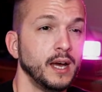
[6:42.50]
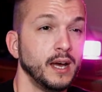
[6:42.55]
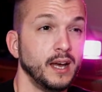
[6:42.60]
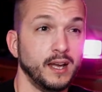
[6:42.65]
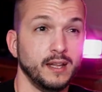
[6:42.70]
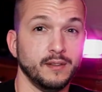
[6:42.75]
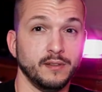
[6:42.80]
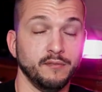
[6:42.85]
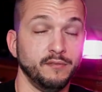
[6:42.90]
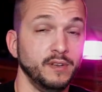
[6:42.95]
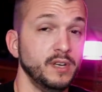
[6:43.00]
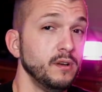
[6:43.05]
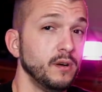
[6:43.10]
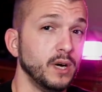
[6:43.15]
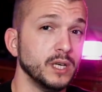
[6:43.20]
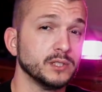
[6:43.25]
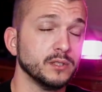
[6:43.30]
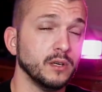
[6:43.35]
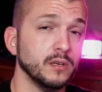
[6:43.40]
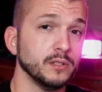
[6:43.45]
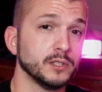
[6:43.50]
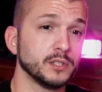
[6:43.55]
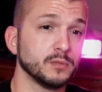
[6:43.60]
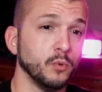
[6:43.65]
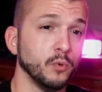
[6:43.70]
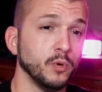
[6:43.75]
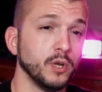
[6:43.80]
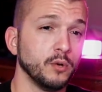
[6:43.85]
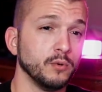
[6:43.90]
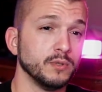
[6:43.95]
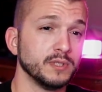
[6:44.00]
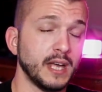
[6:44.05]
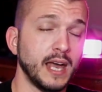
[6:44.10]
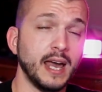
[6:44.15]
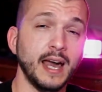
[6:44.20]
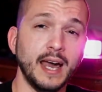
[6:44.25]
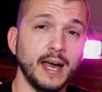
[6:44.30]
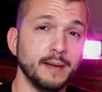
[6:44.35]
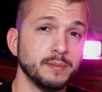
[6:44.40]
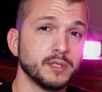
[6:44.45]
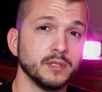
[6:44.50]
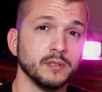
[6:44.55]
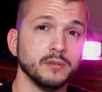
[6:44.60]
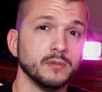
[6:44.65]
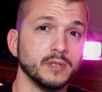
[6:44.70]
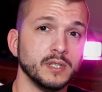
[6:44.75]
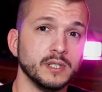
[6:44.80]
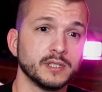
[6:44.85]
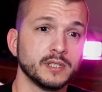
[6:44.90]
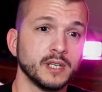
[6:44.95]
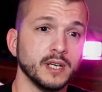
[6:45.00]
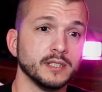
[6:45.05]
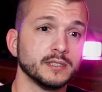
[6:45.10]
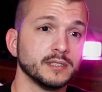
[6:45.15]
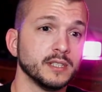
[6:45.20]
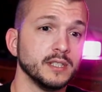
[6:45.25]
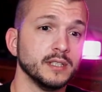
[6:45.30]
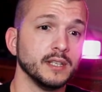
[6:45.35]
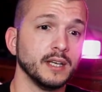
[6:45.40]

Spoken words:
The video I saw this morning was absolutely disgusting.